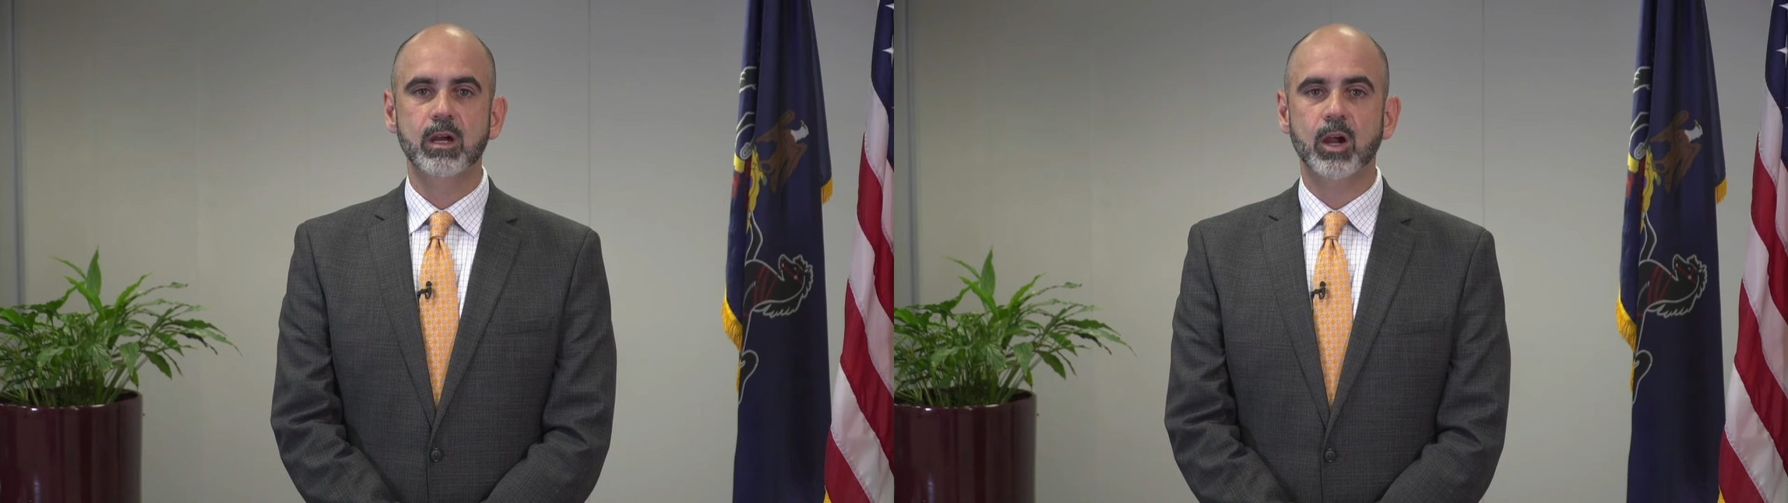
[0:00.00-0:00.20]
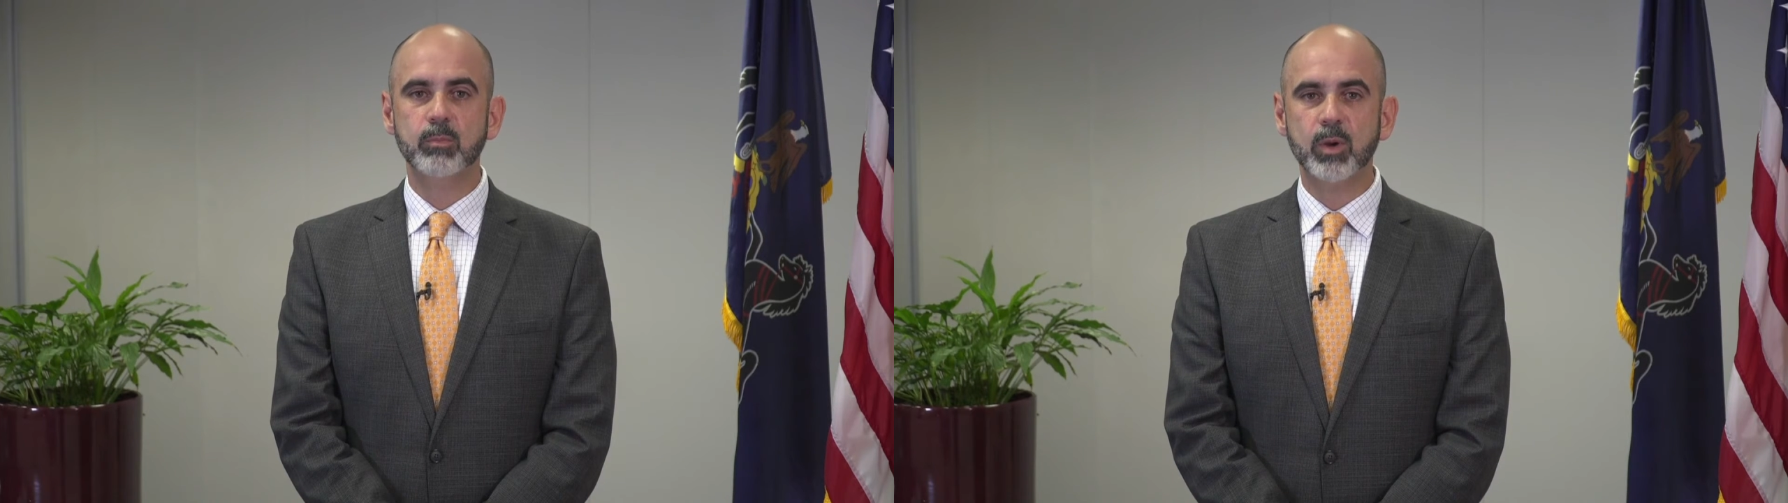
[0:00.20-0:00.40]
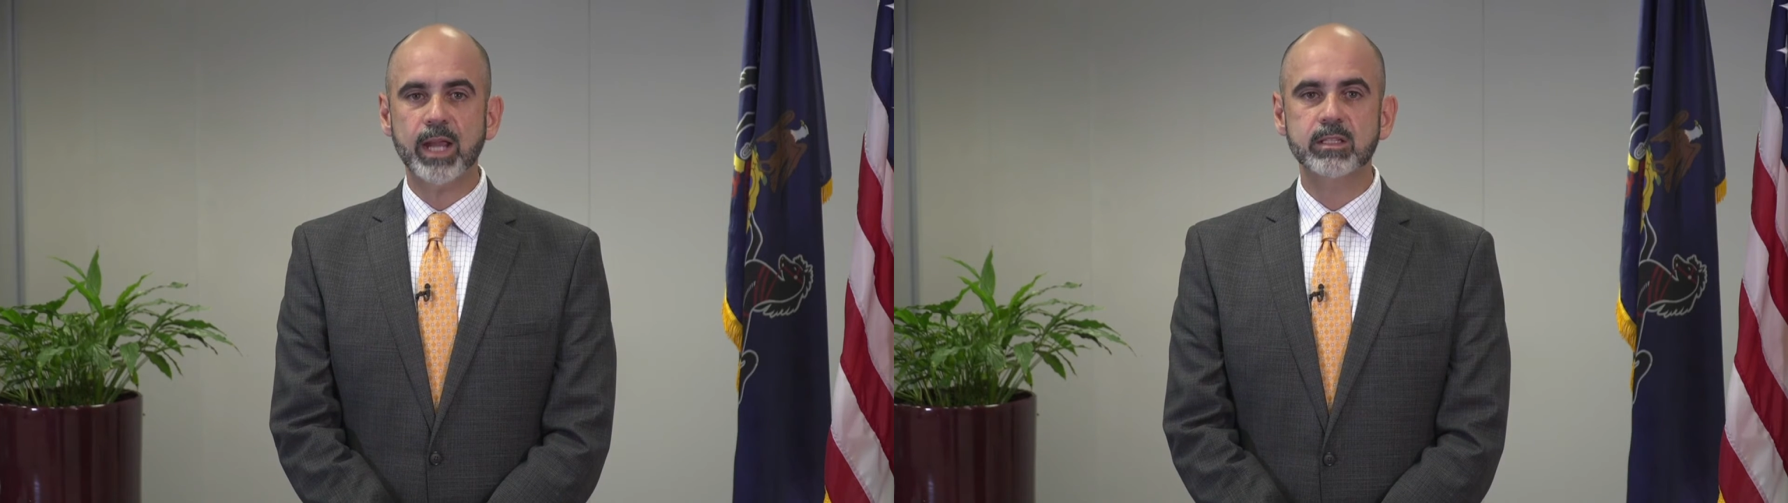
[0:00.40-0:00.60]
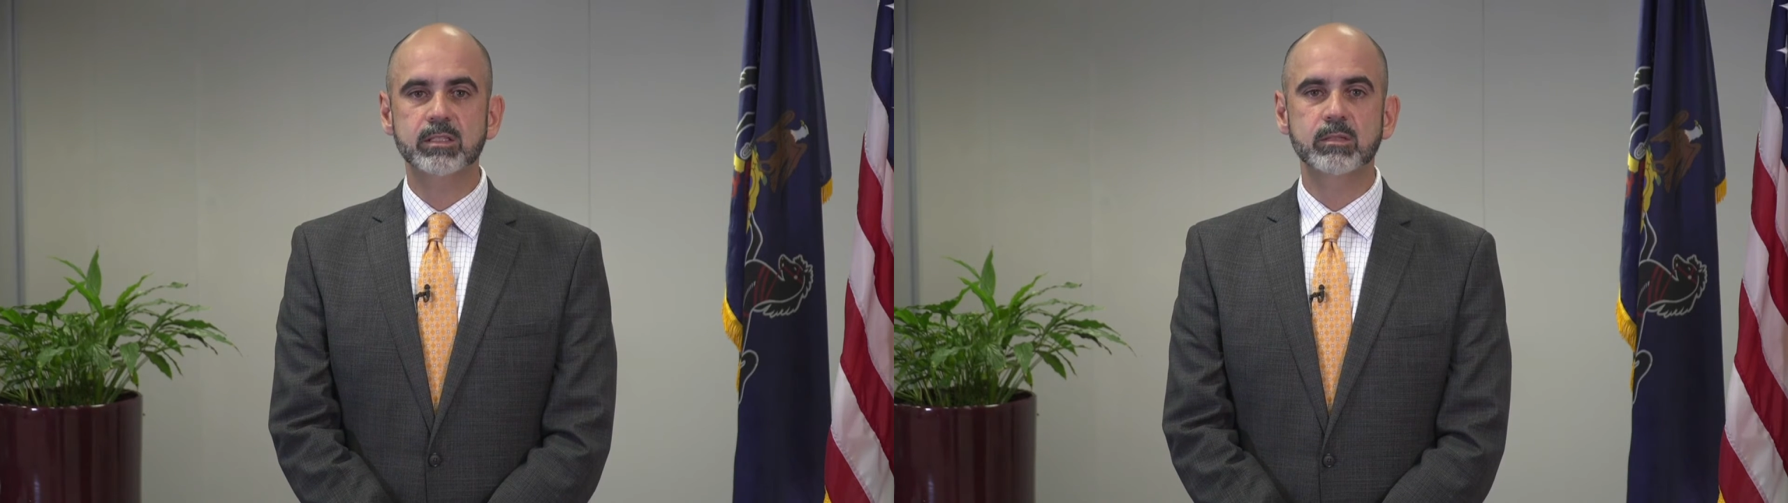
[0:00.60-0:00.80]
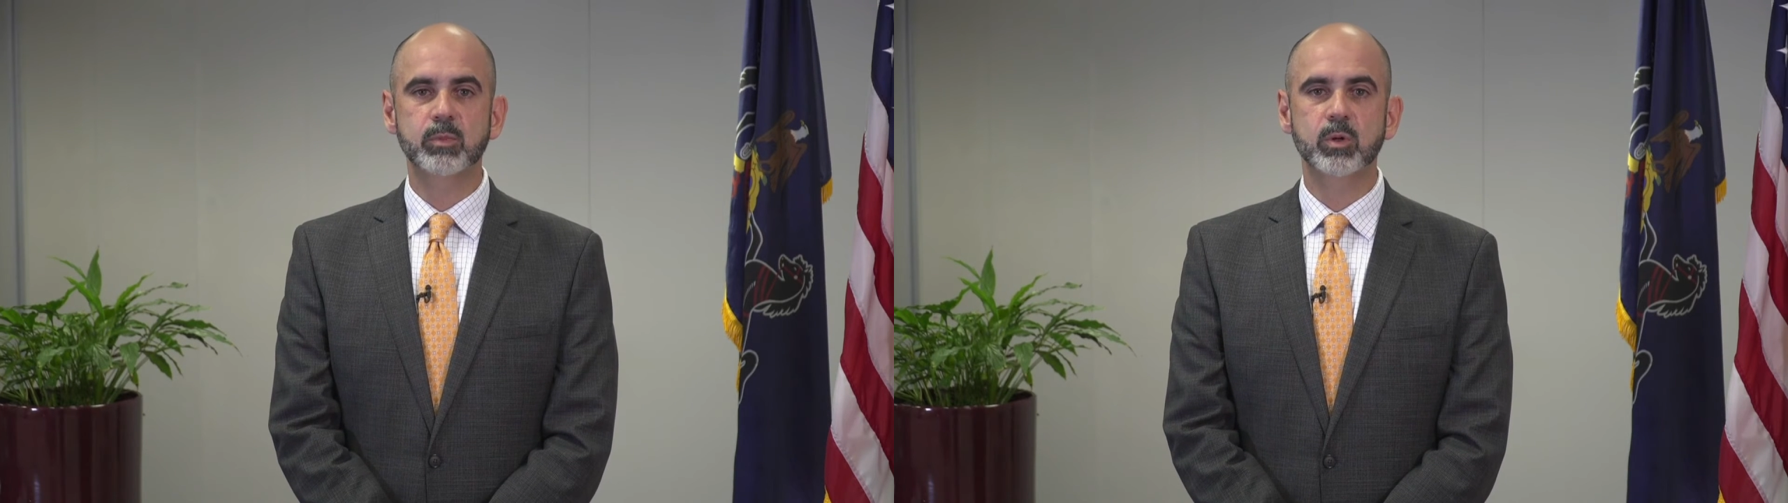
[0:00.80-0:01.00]
Our
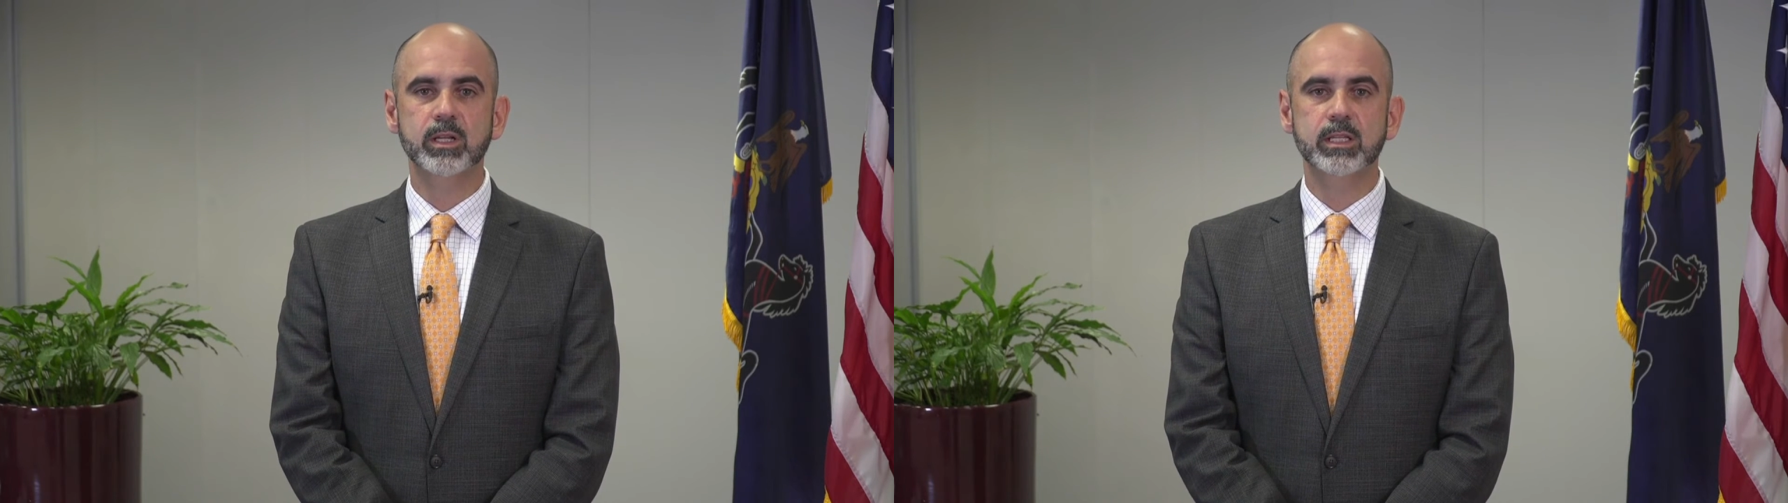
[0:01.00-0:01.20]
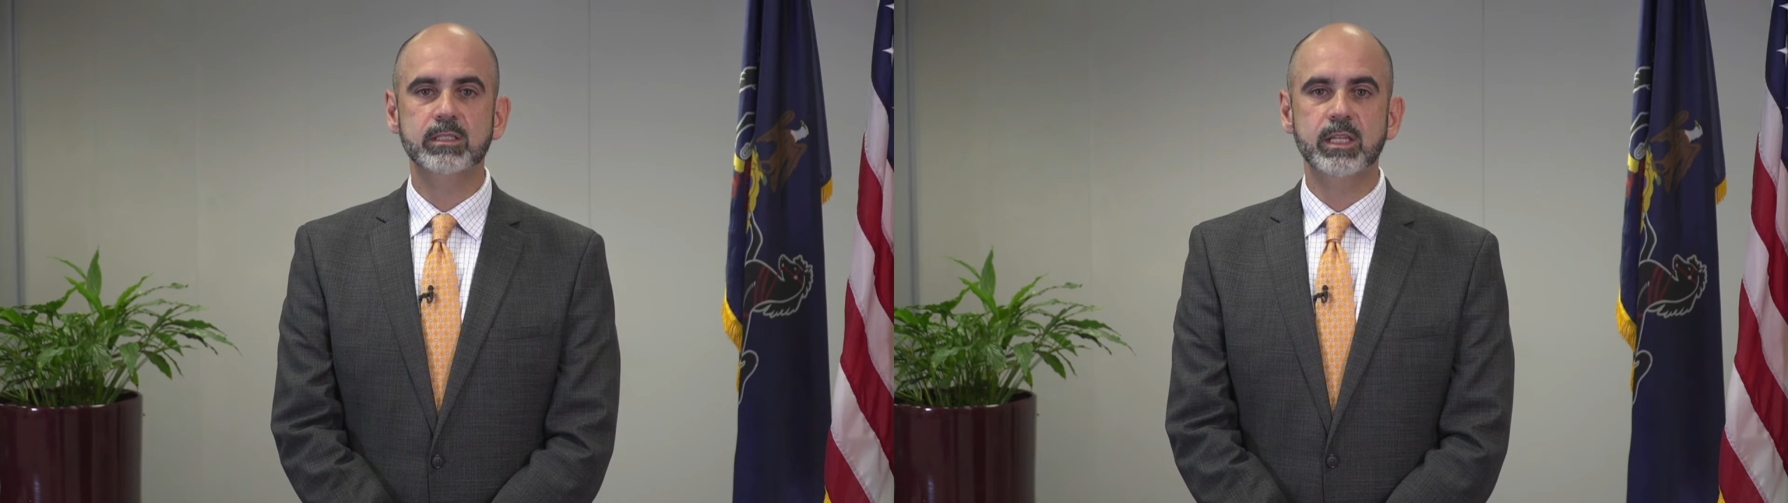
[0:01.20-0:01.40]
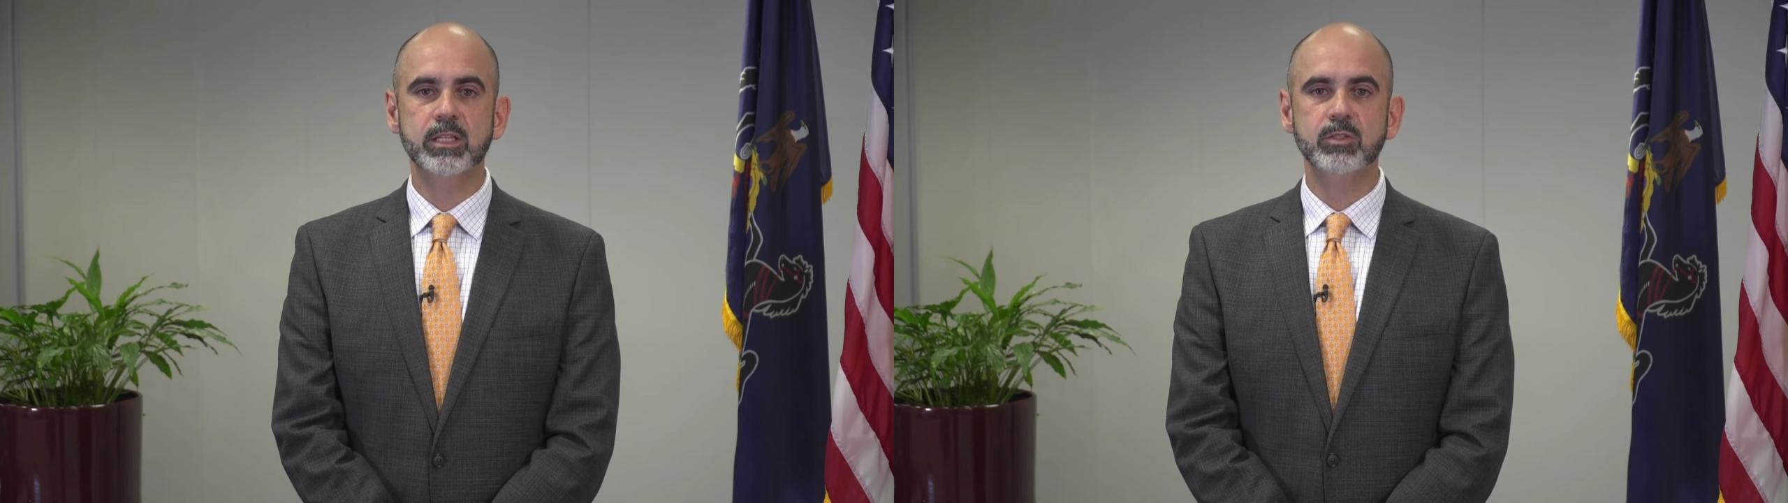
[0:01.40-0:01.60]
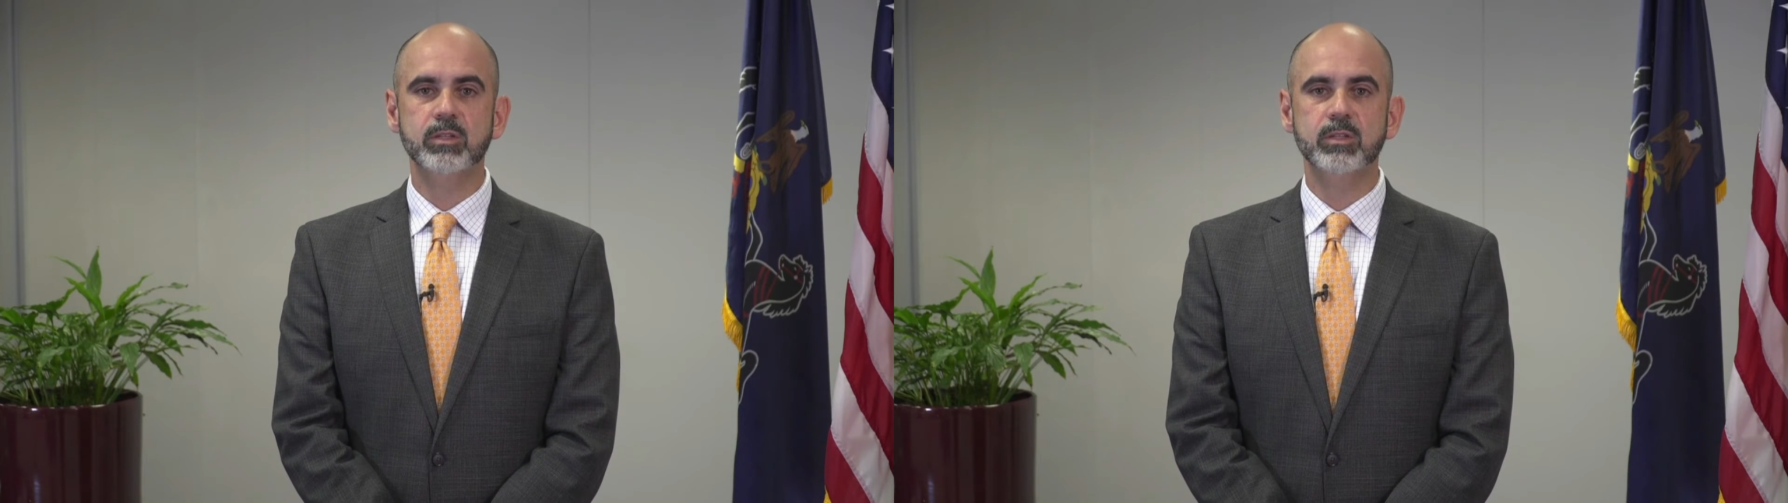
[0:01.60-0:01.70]
practice support continued